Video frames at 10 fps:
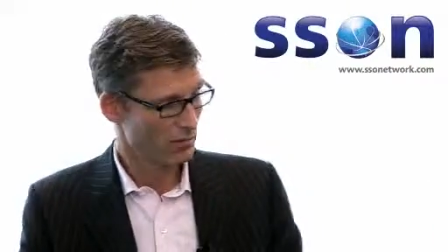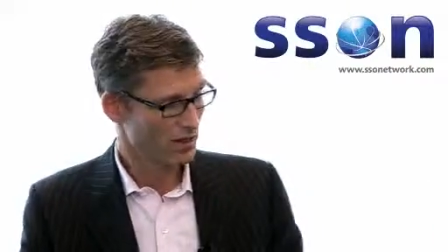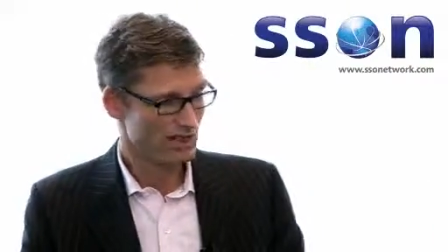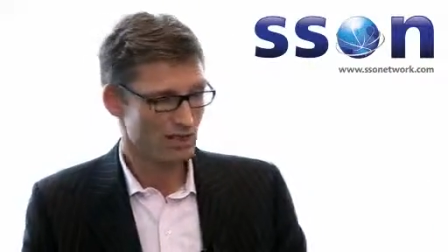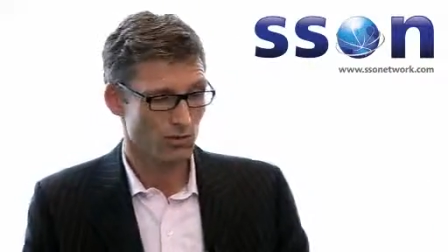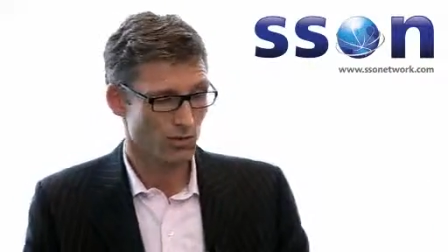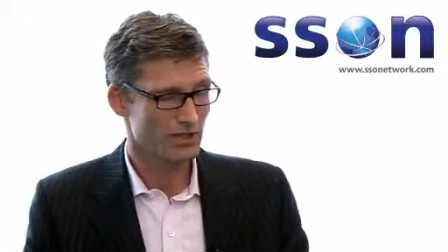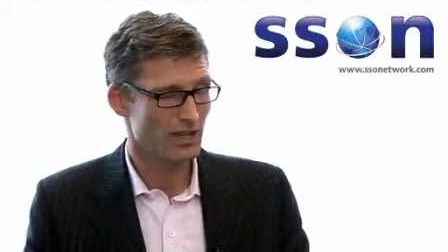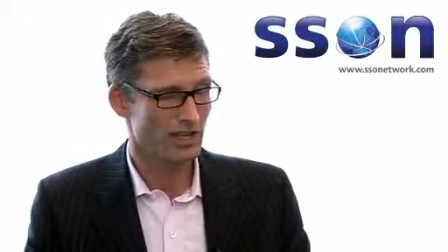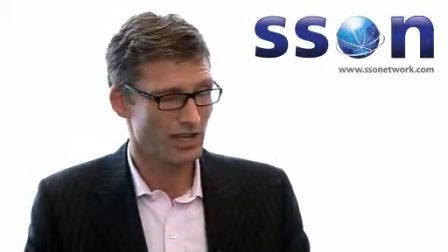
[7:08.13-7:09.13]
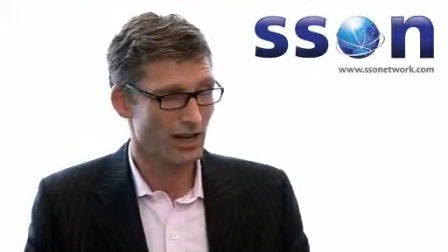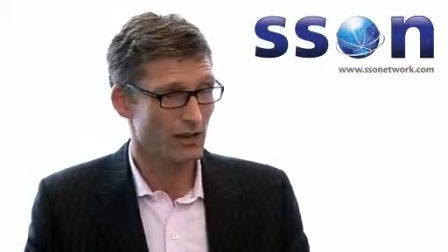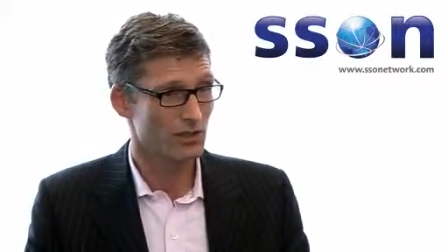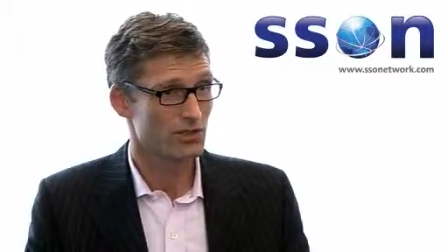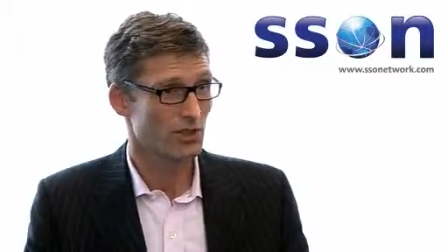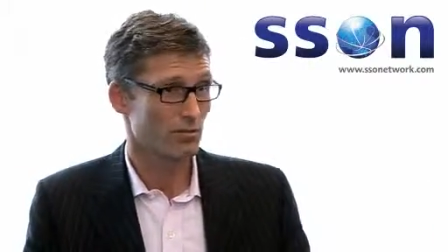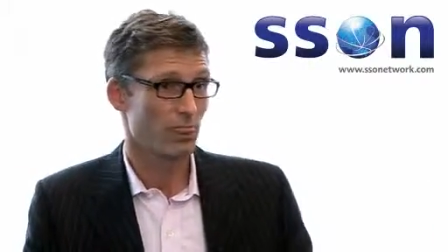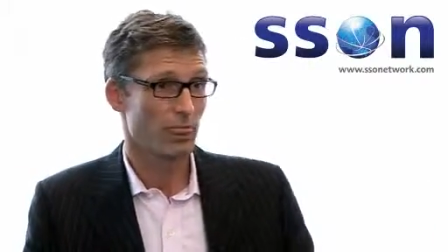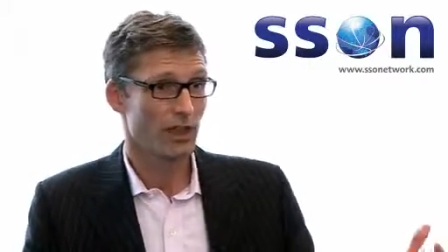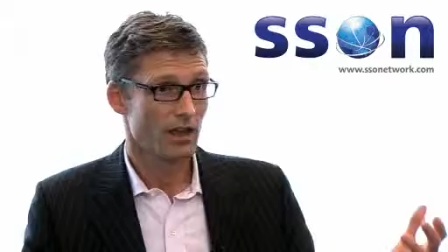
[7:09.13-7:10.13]
But actually what we're saying now is that
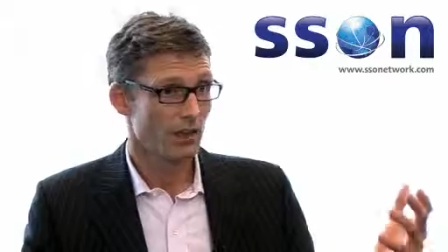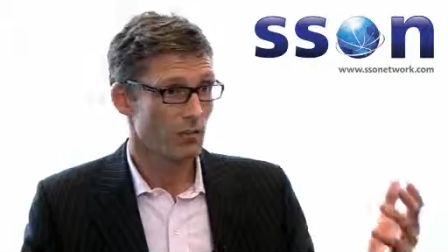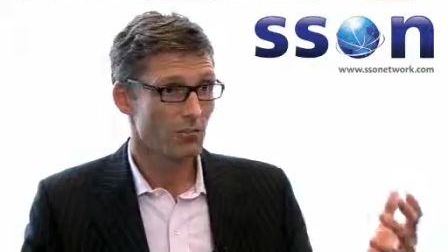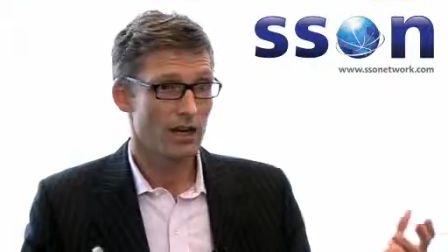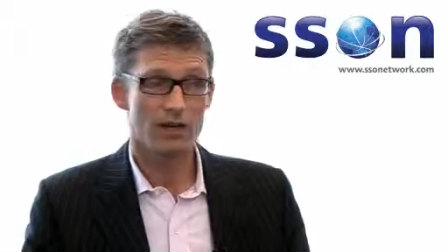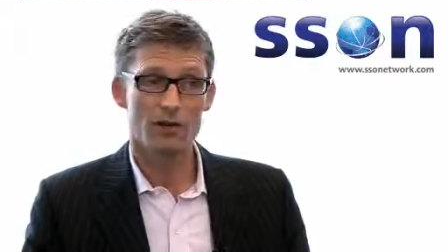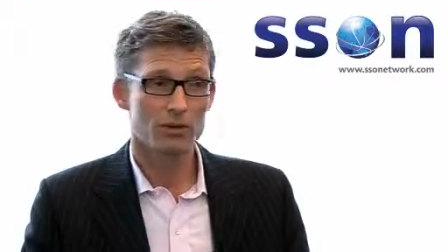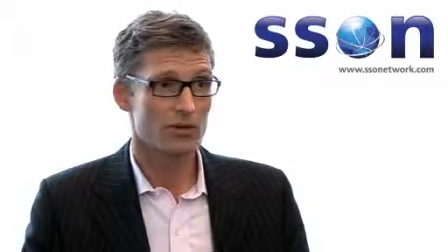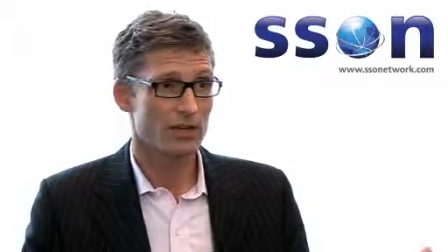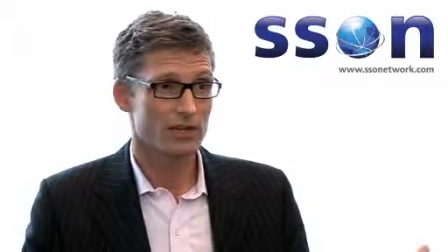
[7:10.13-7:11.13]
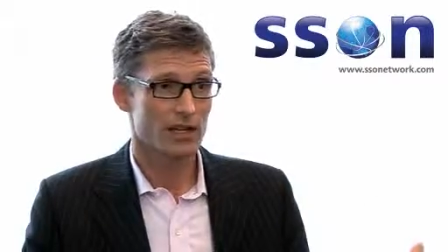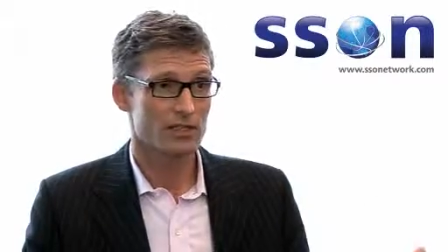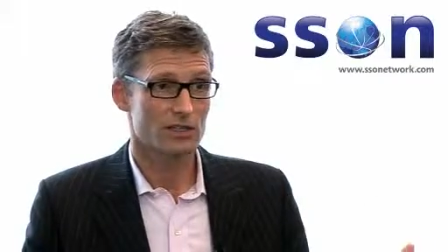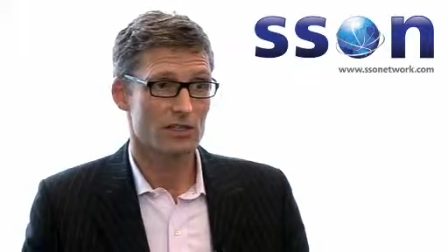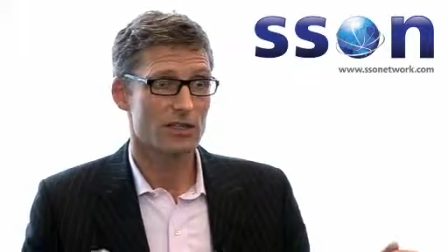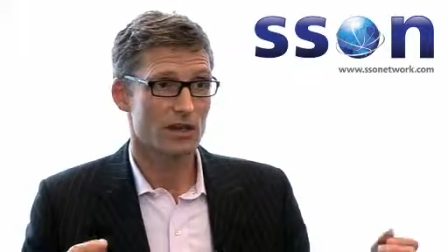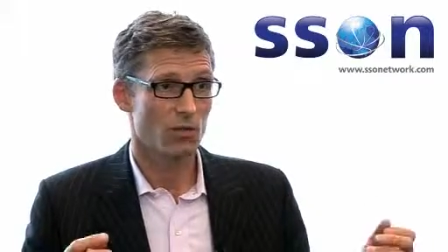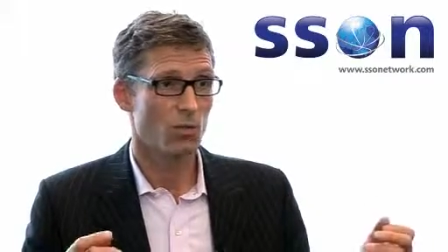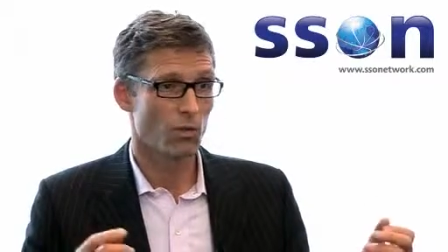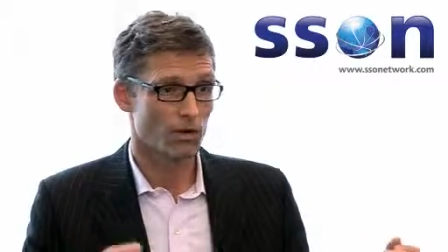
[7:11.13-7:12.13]
big global organisations
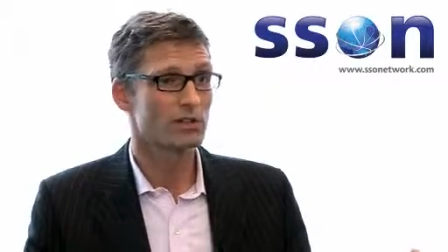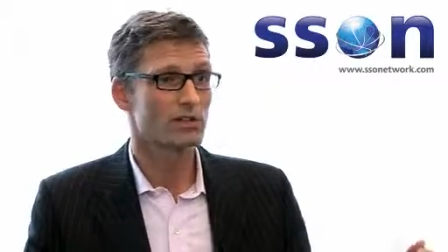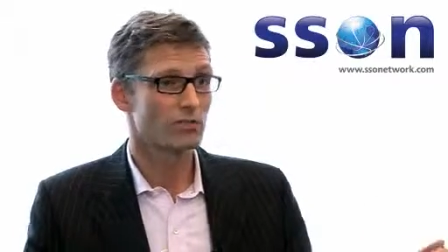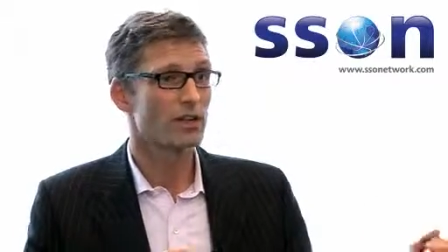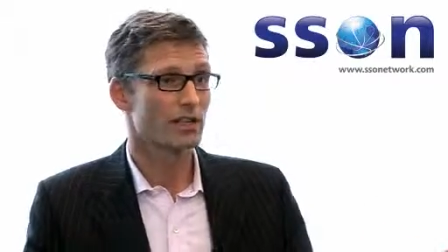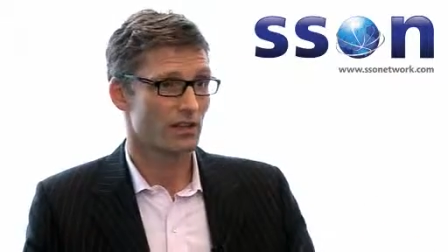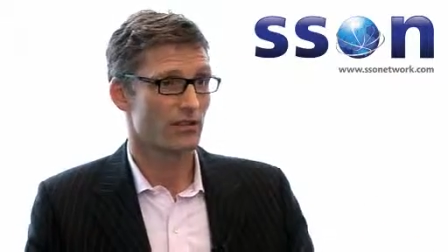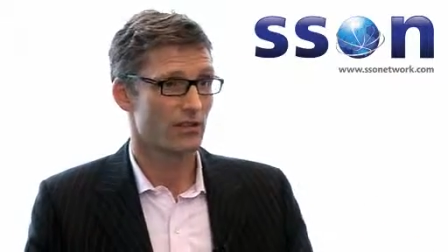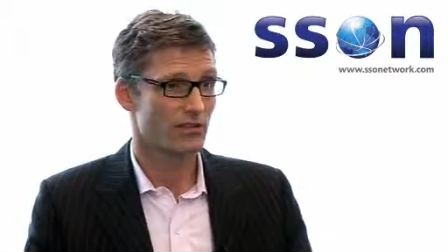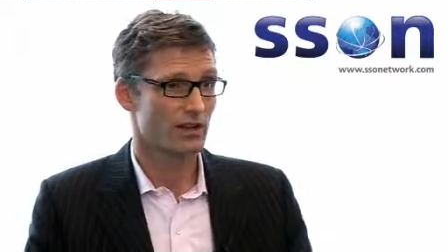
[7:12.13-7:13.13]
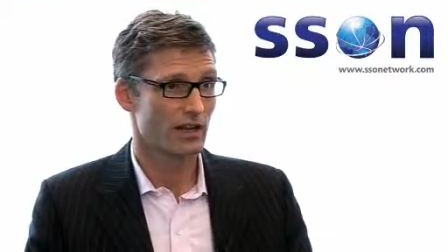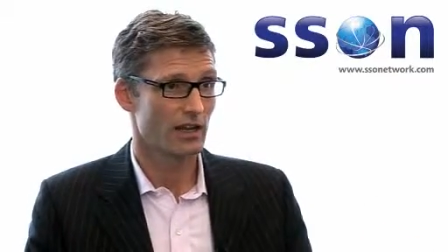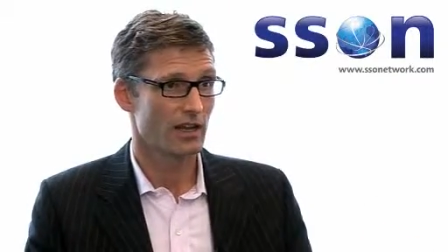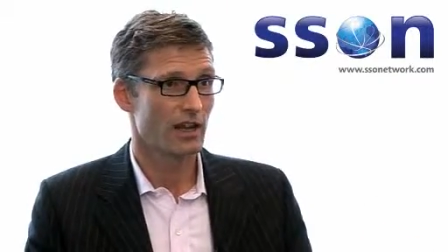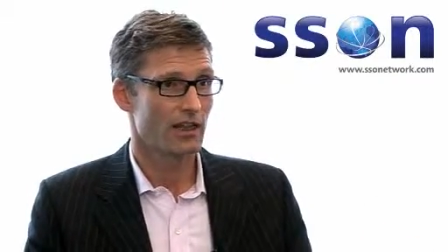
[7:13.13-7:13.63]
want to run consistently.